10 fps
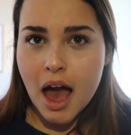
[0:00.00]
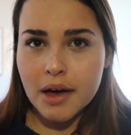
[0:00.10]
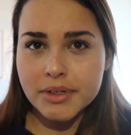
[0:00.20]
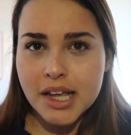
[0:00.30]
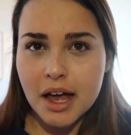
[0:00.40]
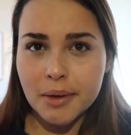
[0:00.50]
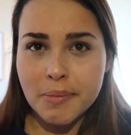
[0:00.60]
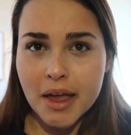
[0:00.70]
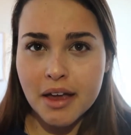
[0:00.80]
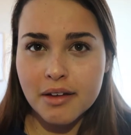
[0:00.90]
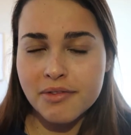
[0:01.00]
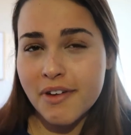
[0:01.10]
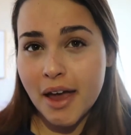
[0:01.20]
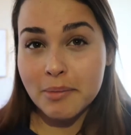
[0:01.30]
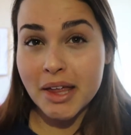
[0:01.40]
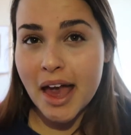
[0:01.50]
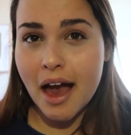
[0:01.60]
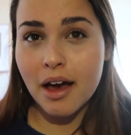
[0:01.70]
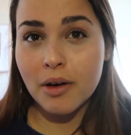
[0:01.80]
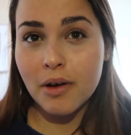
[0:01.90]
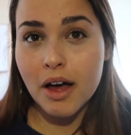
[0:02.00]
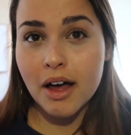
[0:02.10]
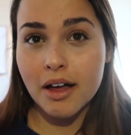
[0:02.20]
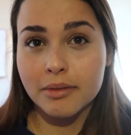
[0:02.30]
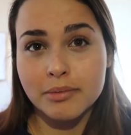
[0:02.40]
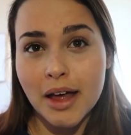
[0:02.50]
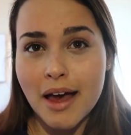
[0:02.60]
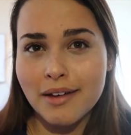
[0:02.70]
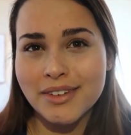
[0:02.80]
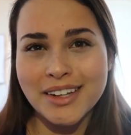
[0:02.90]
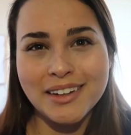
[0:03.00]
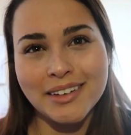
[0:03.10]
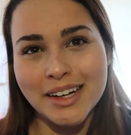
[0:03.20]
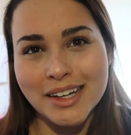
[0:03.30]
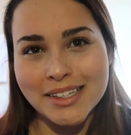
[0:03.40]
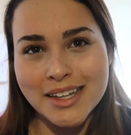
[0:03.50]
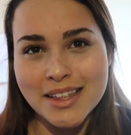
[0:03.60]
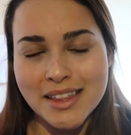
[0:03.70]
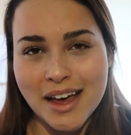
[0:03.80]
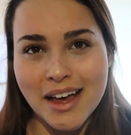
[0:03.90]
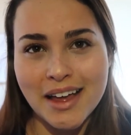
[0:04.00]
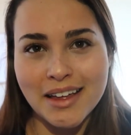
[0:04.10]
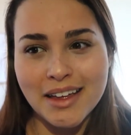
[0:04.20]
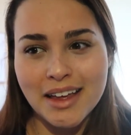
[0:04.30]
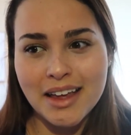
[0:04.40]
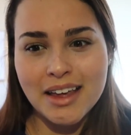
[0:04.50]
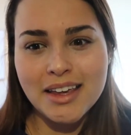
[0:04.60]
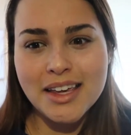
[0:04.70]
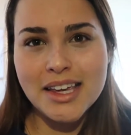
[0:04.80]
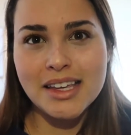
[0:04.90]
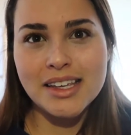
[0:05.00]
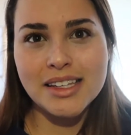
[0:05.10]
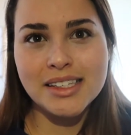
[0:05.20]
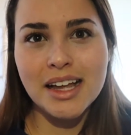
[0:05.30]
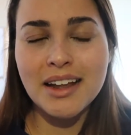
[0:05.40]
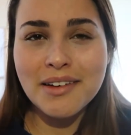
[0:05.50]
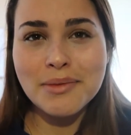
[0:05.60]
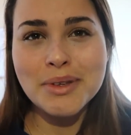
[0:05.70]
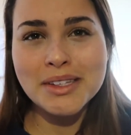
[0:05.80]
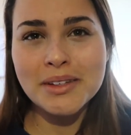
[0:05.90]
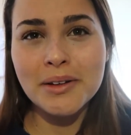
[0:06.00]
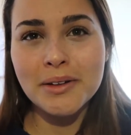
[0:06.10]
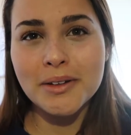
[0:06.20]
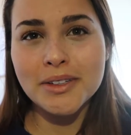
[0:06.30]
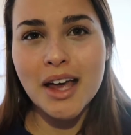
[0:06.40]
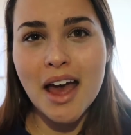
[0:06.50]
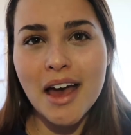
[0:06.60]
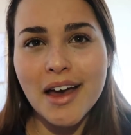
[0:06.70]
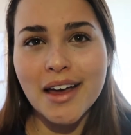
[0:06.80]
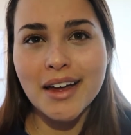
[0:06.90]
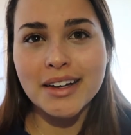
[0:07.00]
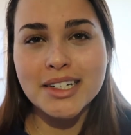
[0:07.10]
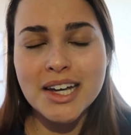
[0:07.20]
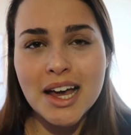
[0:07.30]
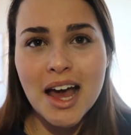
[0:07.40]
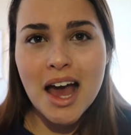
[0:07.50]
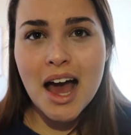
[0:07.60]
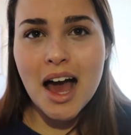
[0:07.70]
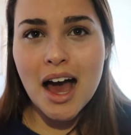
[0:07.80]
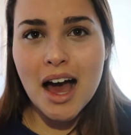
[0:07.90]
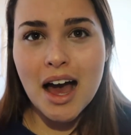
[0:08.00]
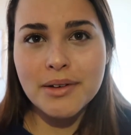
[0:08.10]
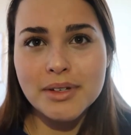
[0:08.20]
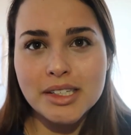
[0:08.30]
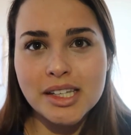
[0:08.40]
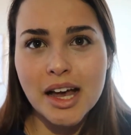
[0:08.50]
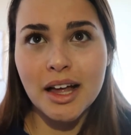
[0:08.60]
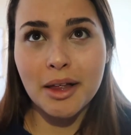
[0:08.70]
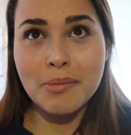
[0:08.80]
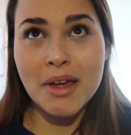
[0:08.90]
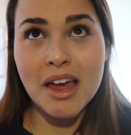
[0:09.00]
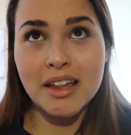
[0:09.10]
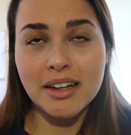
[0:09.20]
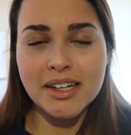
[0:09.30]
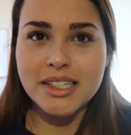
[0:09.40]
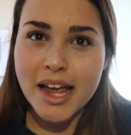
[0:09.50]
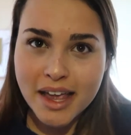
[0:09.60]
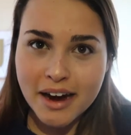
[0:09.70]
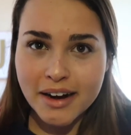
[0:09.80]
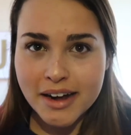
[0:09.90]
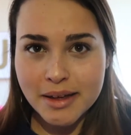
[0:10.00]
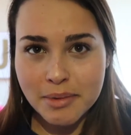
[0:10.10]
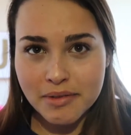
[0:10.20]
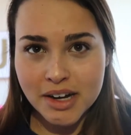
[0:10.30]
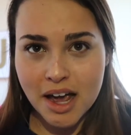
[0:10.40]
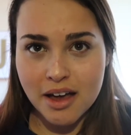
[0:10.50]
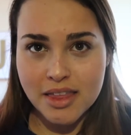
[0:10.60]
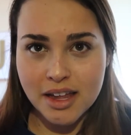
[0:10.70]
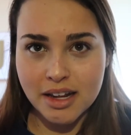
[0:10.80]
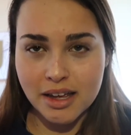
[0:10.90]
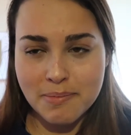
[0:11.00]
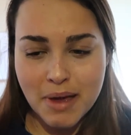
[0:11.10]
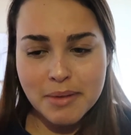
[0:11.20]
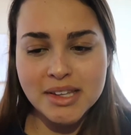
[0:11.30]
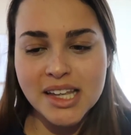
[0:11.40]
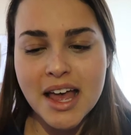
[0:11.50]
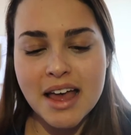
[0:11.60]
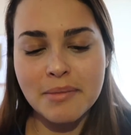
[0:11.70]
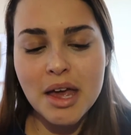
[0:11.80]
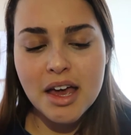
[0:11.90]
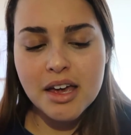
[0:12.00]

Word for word: I was helping family out. Um, I have a little cousin that he's 11 months old and I was helping like take care of him every now and then and like babysit him.